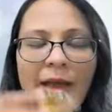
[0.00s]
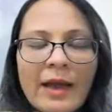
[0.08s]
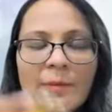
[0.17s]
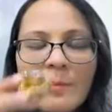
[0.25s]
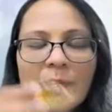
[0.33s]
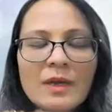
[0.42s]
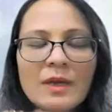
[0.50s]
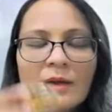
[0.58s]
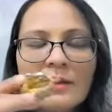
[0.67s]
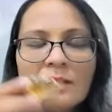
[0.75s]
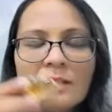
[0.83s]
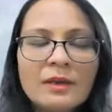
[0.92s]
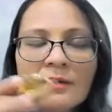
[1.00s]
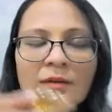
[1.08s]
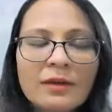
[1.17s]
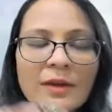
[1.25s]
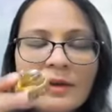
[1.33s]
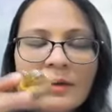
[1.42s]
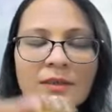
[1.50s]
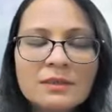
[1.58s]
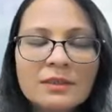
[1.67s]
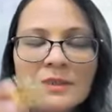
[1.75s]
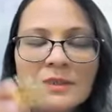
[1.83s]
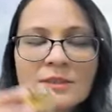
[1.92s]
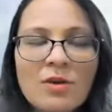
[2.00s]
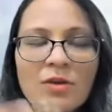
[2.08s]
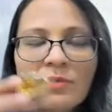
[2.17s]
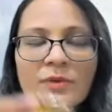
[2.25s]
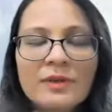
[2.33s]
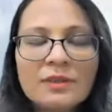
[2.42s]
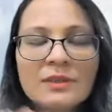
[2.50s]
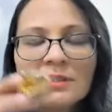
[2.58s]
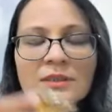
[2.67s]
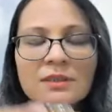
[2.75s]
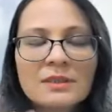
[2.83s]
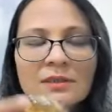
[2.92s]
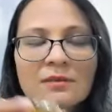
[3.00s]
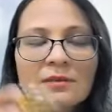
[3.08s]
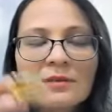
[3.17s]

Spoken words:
happy, healthy energies, confidence.